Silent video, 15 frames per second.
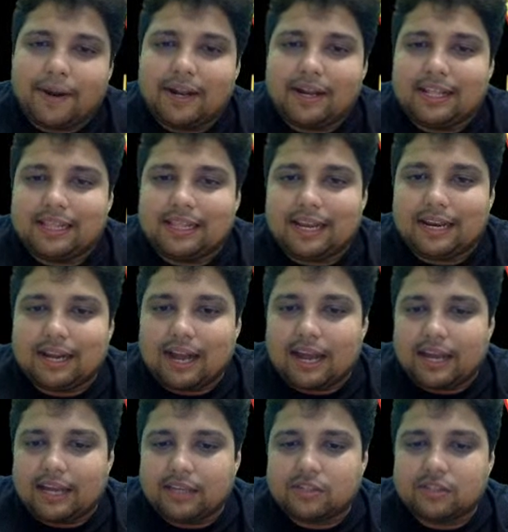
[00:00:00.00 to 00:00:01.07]
until then,
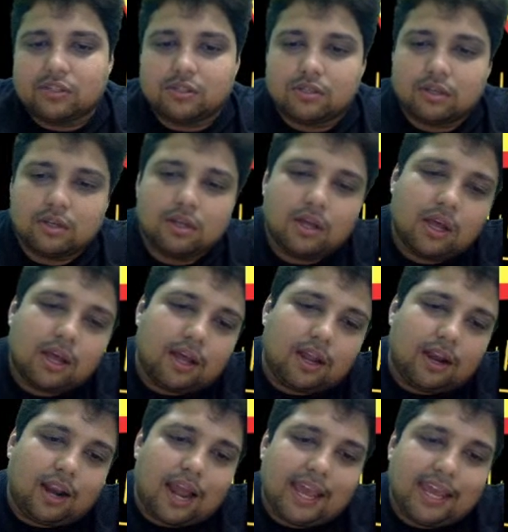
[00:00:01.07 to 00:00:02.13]
guys,
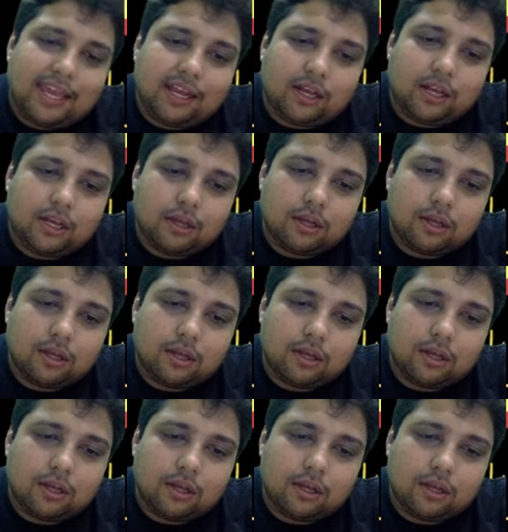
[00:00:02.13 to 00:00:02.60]
like,